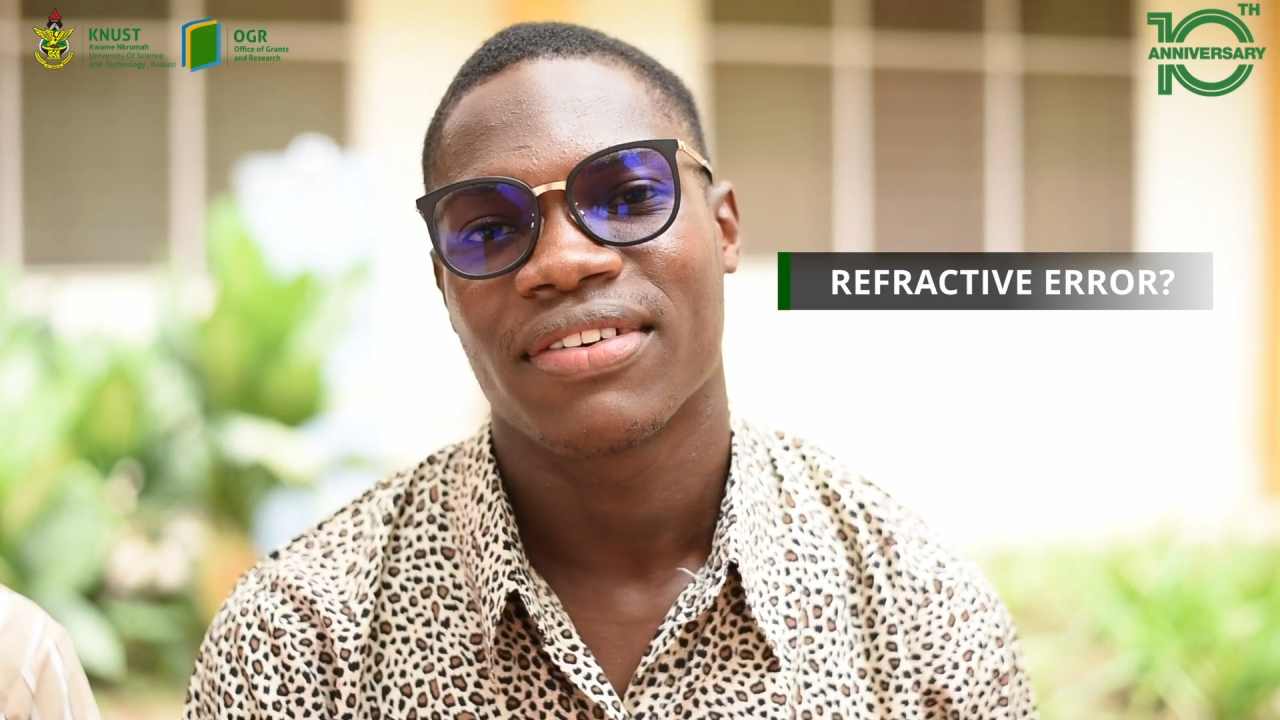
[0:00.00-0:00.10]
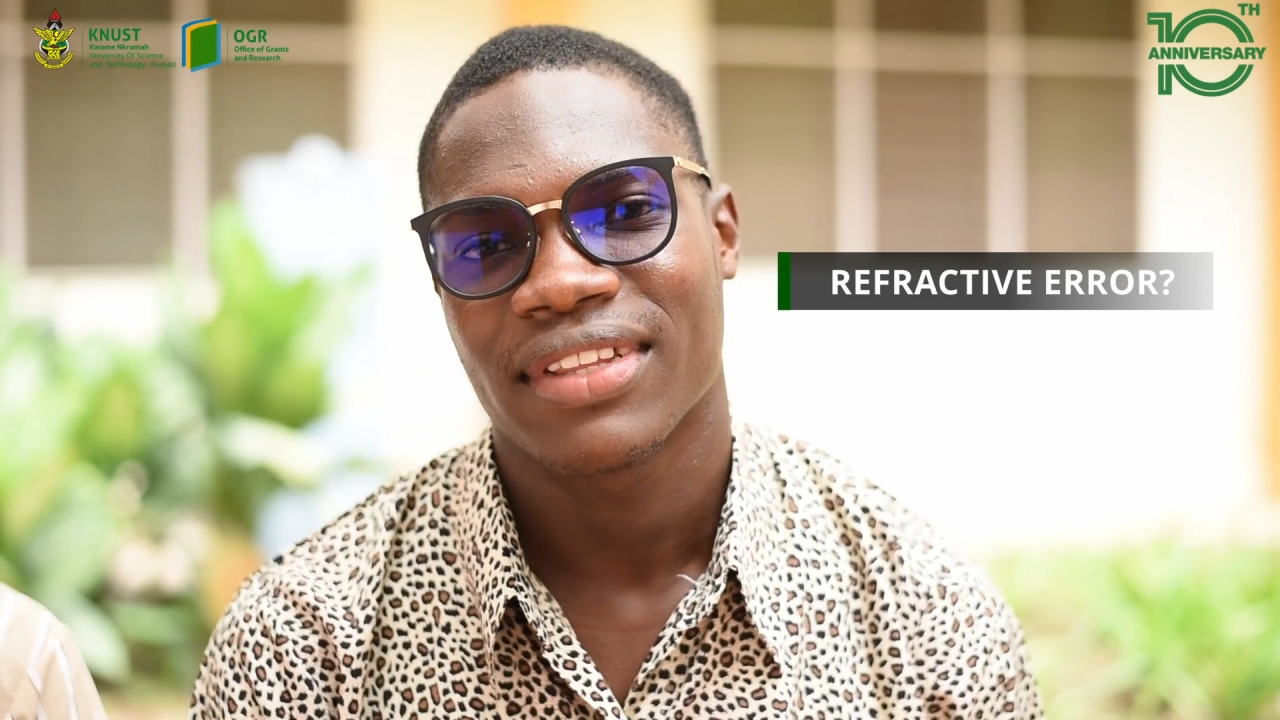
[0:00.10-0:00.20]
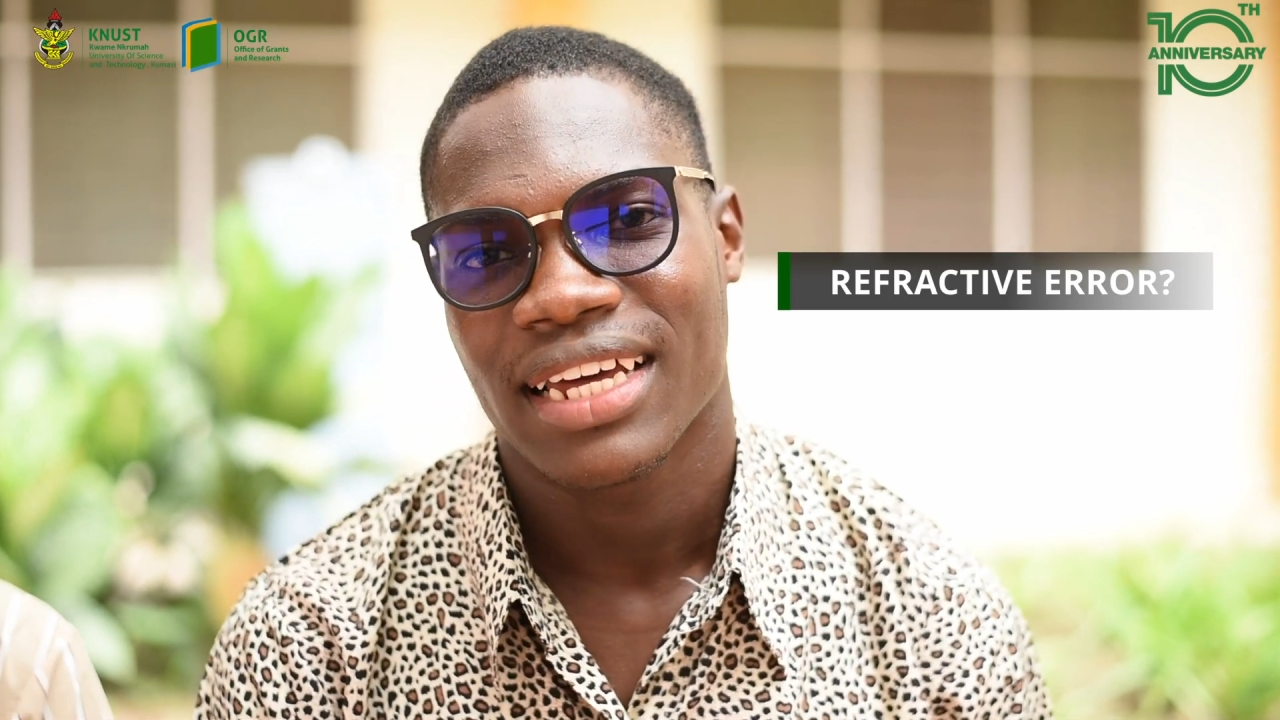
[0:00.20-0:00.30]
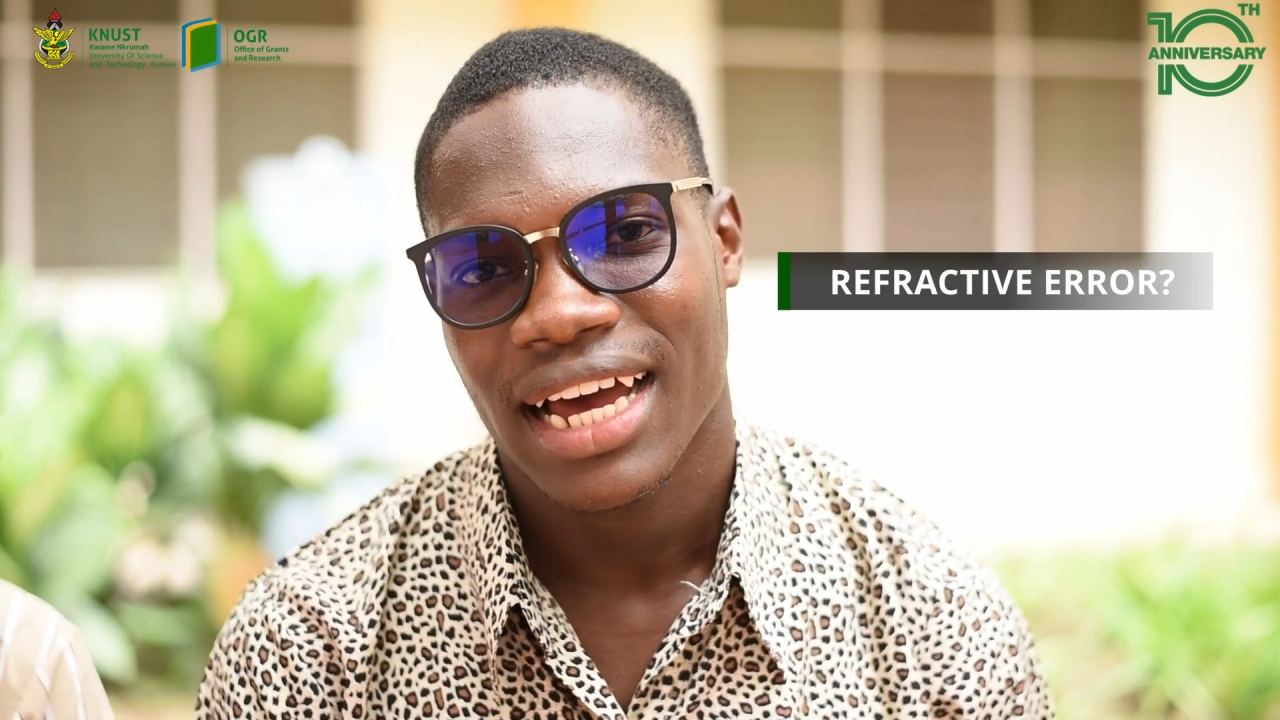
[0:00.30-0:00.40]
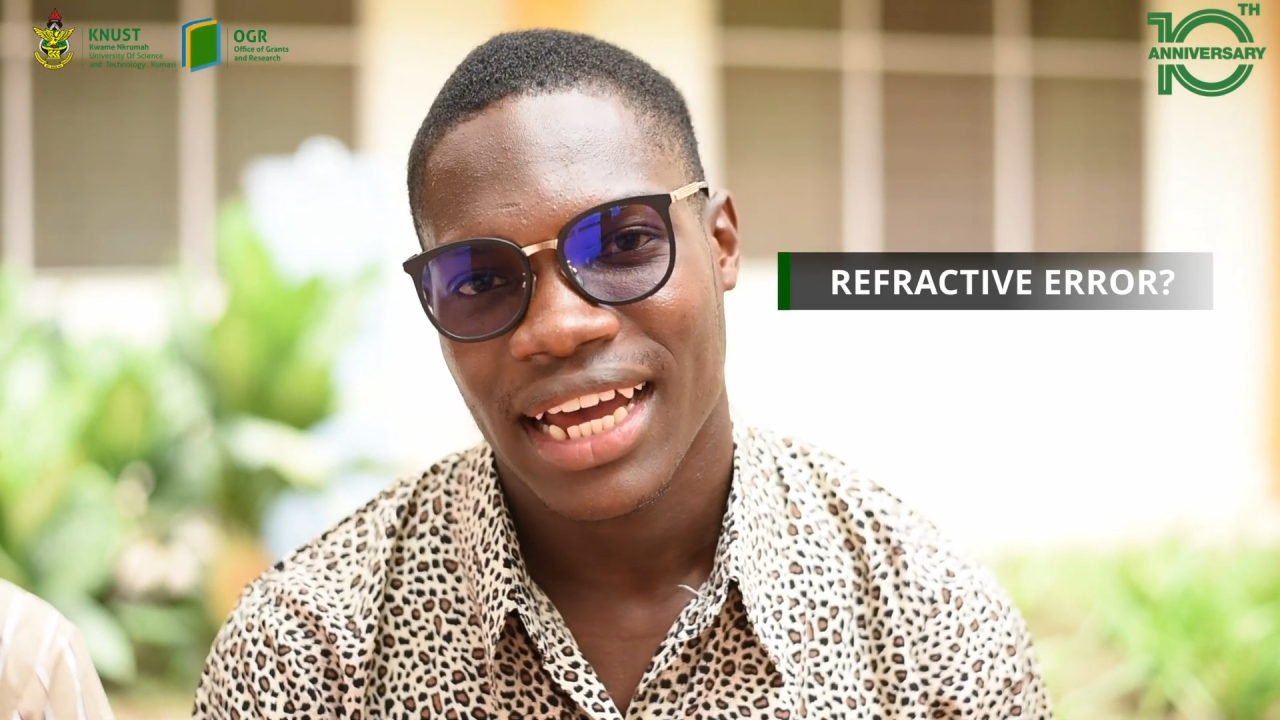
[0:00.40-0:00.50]
of
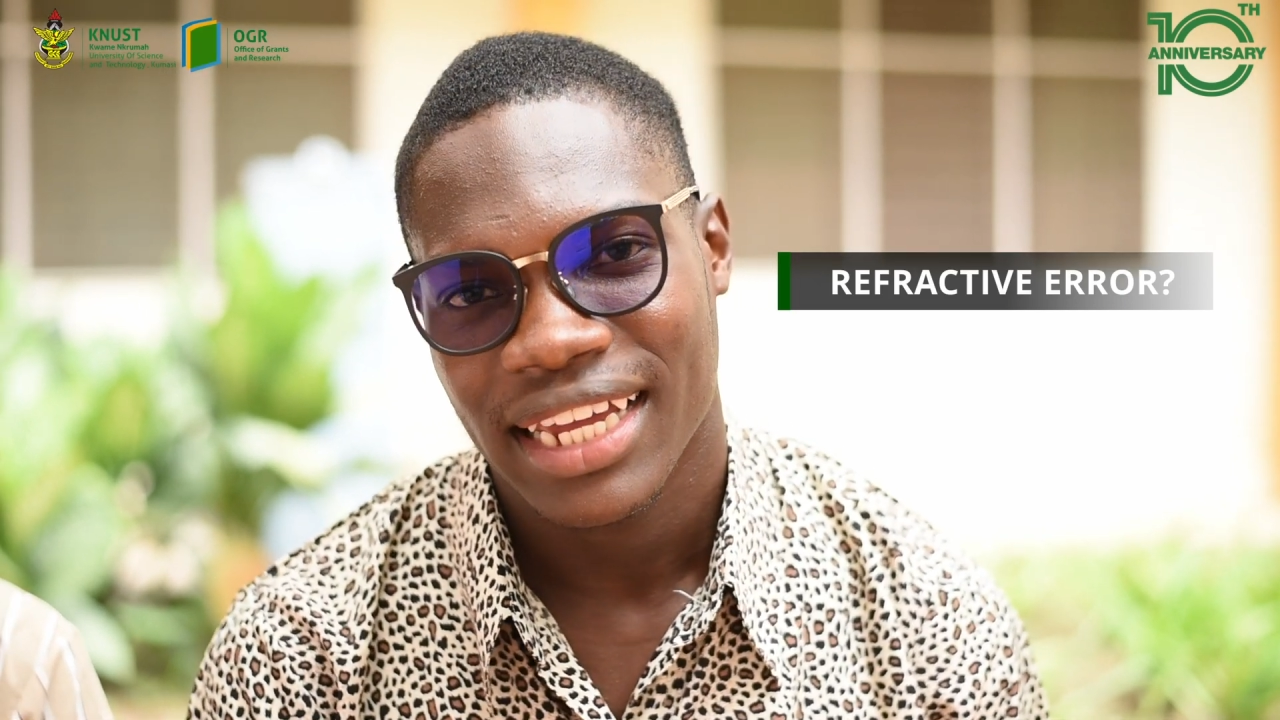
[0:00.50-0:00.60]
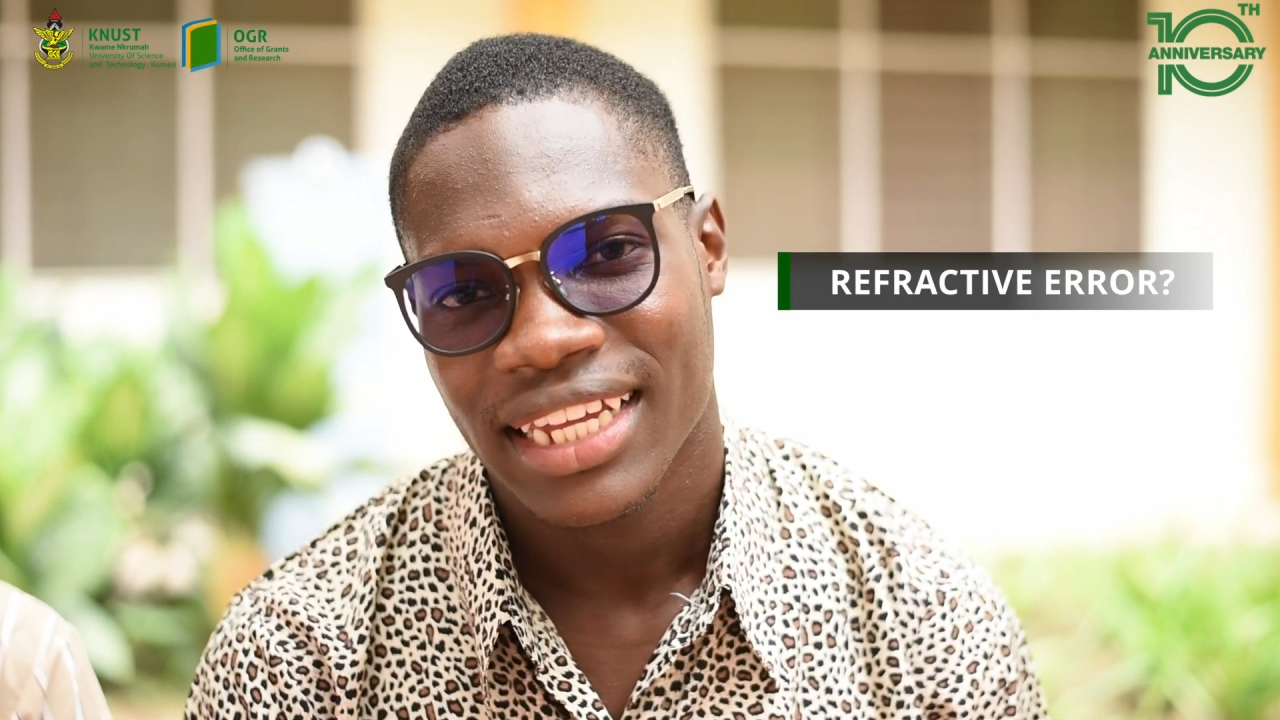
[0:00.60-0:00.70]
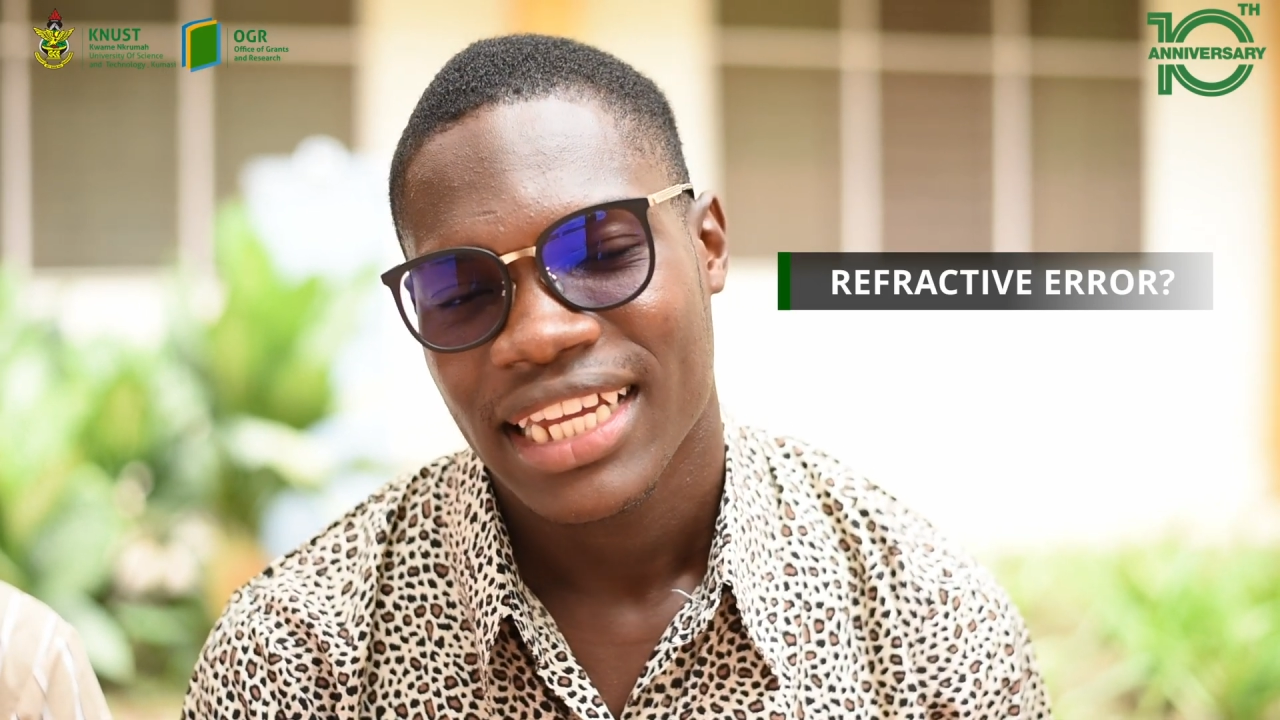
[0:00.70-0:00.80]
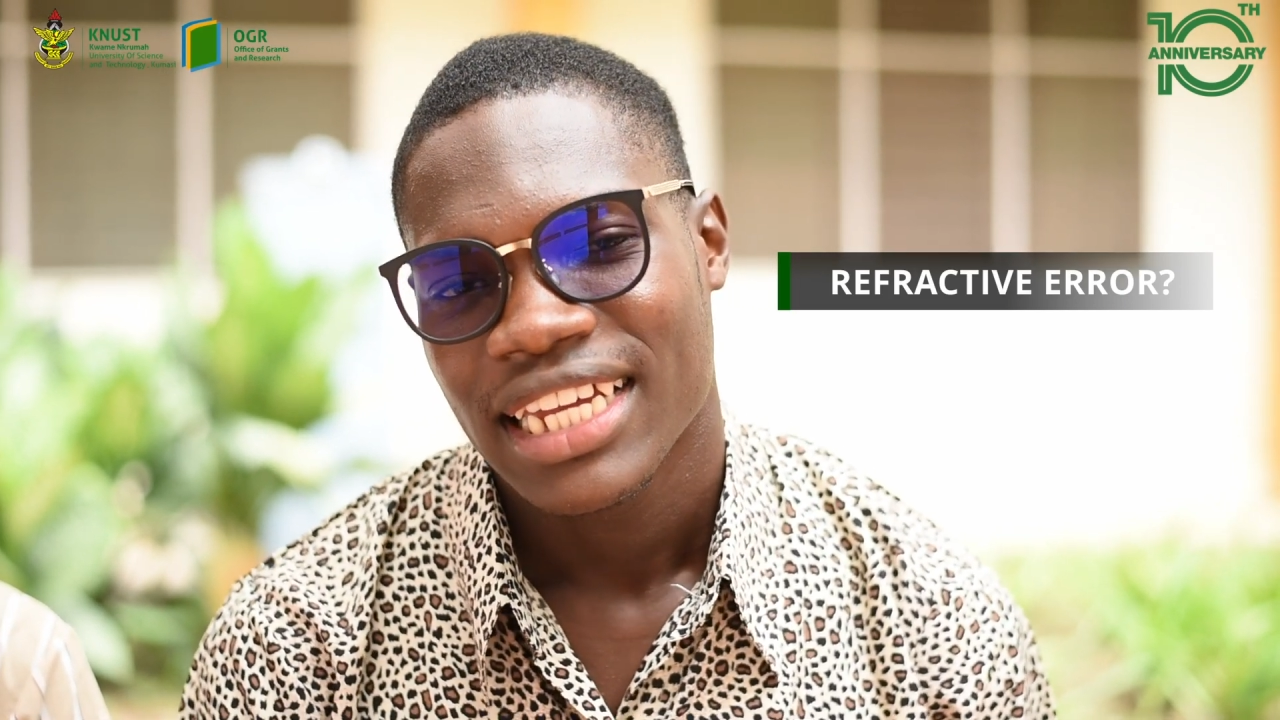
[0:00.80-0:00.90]
the eye